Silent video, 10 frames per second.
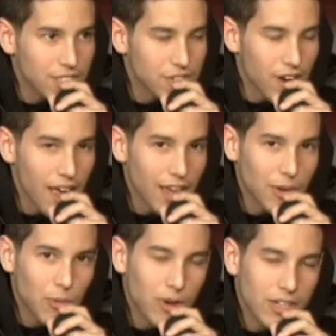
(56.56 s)
the
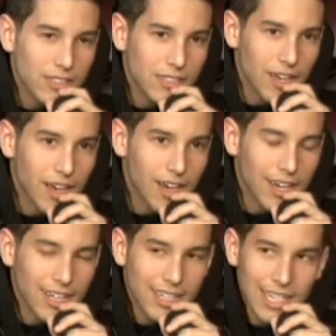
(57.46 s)
track was.
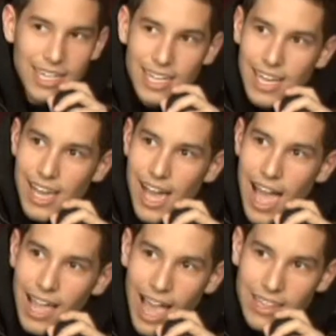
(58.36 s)
Uh,
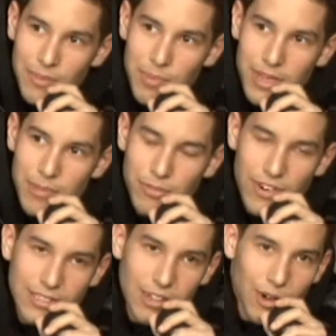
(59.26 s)
I got the beat.
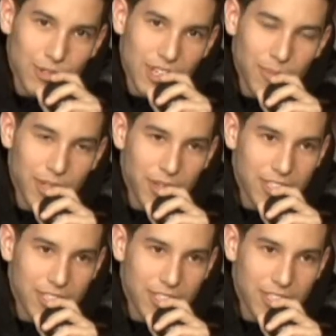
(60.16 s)
Professor O sent me the